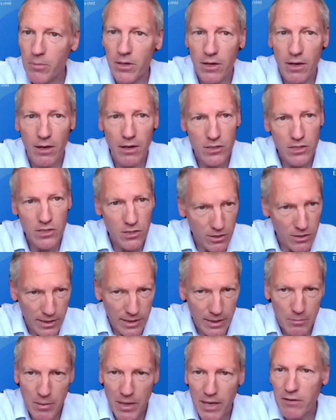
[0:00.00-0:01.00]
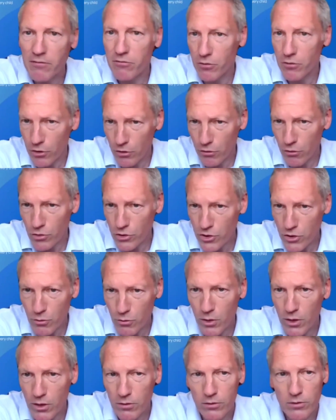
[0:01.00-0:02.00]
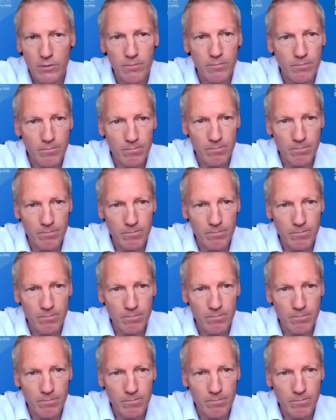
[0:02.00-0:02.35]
but are certainly painful across the world.